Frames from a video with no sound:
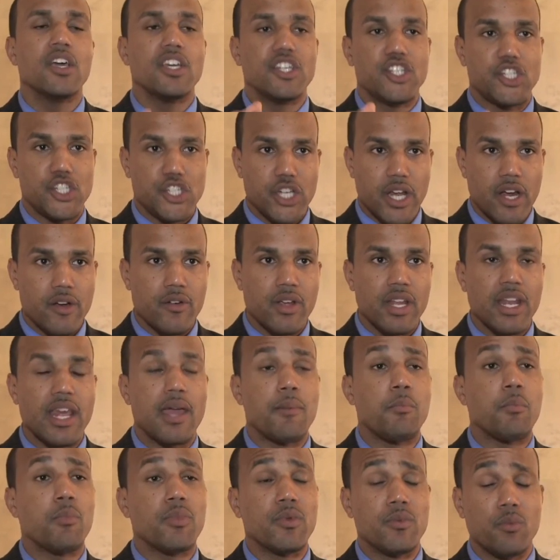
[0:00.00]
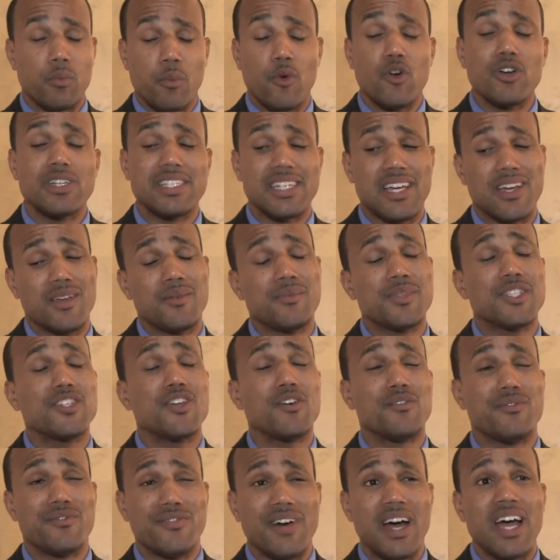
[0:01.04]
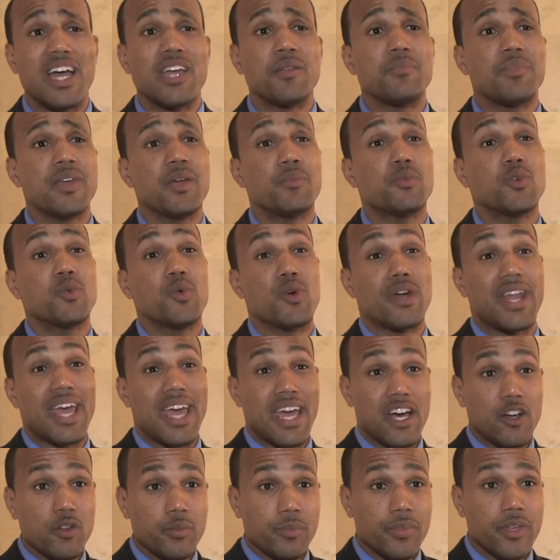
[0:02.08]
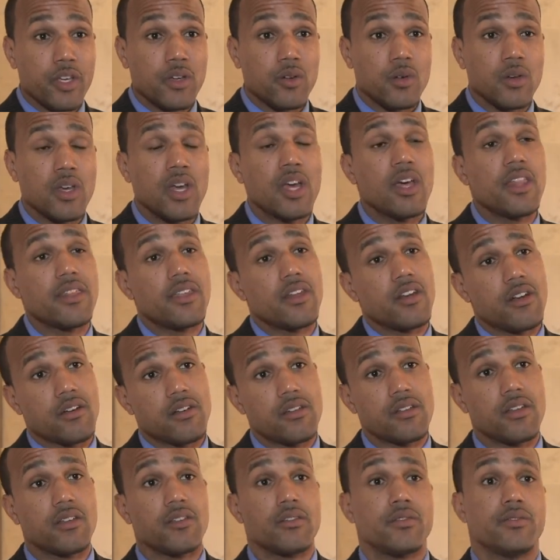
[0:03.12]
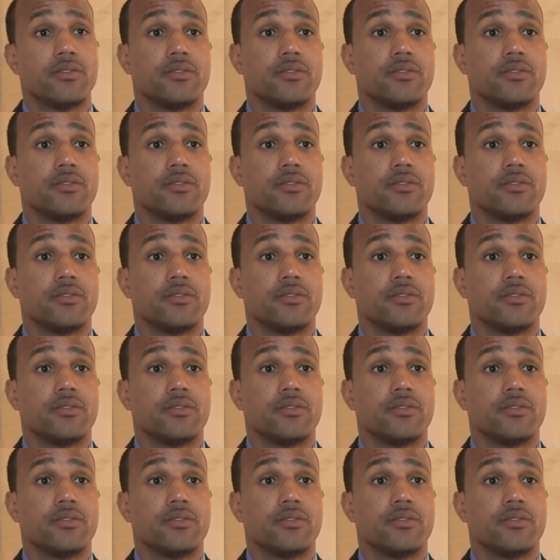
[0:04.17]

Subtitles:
Share it, and more times you'll find people want to help you than hurt you.